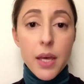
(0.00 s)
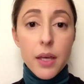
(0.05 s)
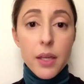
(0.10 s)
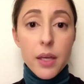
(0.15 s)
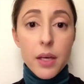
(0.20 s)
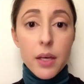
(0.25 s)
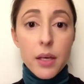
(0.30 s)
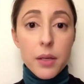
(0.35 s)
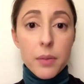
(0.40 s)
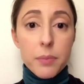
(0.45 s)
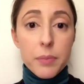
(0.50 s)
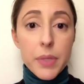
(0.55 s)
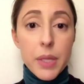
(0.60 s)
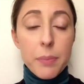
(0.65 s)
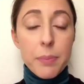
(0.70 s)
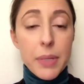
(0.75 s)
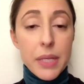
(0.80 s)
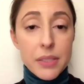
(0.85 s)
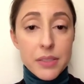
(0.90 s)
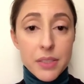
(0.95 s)

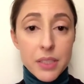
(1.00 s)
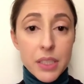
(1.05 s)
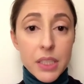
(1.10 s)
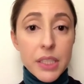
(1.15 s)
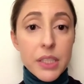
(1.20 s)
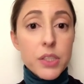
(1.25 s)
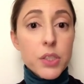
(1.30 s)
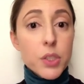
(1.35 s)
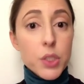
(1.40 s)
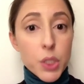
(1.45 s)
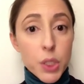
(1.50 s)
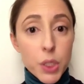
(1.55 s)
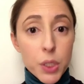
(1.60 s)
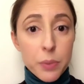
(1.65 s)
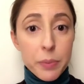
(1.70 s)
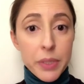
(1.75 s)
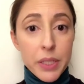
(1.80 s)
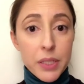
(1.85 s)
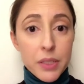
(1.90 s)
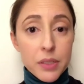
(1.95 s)
that basically
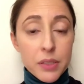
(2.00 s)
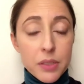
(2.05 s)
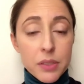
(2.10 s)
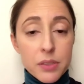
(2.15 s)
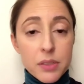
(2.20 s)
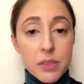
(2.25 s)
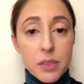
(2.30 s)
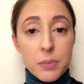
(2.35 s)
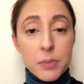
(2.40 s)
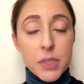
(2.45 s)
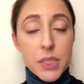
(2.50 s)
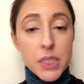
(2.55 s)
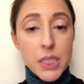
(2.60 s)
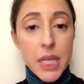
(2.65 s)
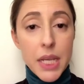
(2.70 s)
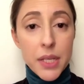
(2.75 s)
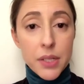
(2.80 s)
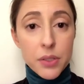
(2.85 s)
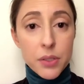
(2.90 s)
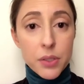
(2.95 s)
determined some
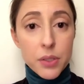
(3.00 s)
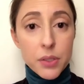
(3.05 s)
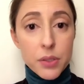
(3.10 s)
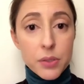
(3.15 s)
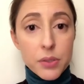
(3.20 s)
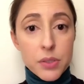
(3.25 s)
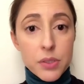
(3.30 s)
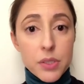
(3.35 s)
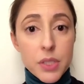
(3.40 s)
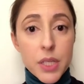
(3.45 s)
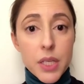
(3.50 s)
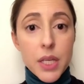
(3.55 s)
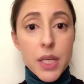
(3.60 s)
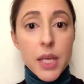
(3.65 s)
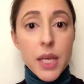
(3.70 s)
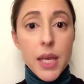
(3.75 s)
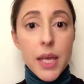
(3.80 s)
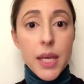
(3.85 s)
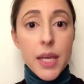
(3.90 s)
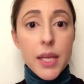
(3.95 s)
standards
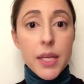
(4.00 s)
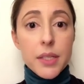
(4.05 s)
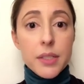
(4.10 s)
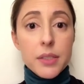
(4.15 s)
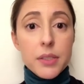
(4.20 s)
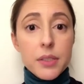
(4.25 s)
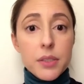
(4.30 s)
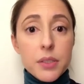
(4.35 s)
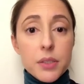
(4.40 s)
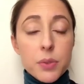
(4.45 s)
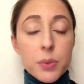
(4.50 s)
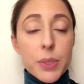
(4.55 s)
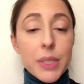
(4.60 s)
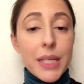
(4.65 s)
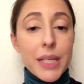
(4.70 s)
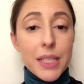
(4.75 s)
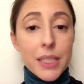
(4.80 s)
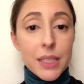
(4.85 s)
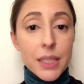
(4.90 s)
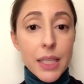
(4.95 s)
and
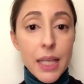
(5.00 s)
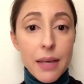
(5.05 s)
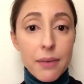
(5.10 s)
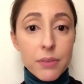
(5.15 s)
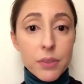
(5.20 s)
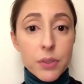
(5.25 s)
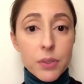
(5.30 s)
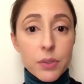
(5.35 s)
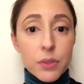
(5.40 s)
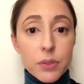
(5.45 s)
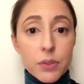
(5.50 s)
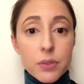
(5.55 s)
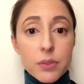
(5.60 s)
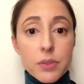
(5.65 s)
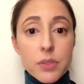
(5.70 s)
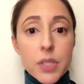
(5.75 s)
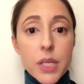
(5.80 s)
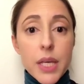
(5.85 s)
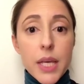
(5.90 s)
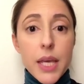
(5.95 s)
created
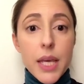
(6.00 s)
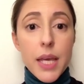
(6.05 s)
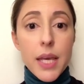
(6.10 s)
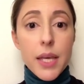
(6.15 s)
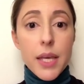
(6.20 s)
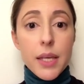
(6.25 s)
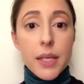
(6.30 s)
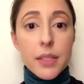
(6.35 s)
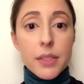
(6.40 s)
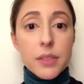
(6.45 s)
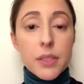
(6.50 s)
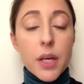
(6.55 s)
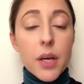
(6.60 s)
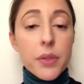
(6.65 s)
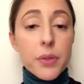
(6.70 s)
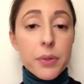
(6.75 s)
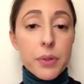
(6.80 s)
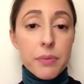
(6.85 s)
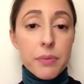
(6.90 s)
levels and other